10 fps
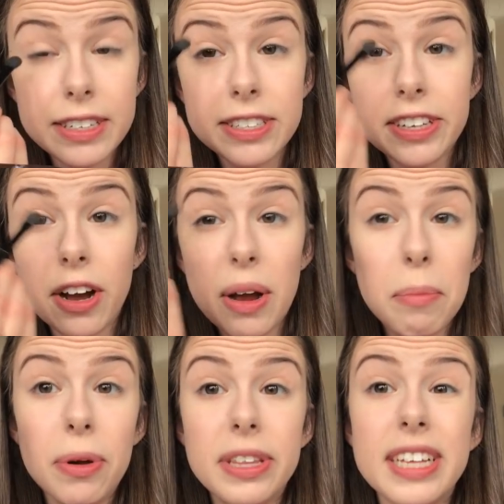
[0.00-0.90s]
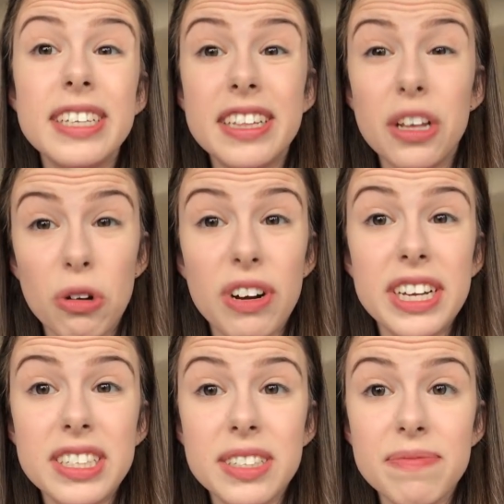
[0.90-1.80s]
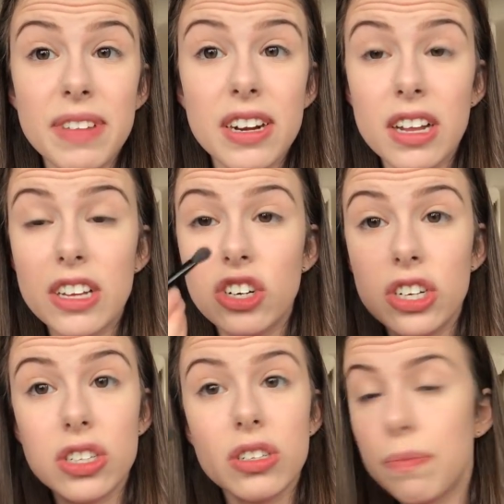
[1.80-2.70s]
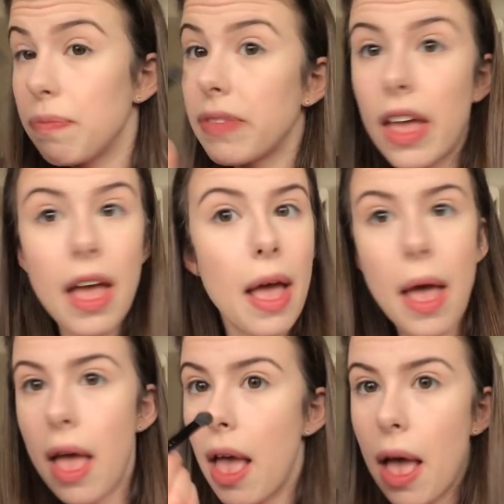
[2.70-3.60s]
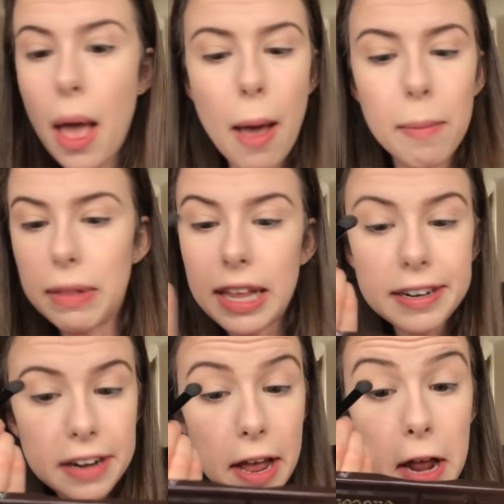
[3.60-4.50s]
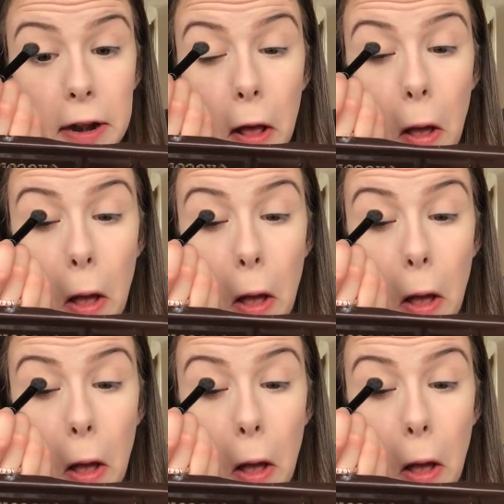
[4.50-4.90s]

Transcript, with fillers: Just go and put this in the crease, and I literally just blend it in.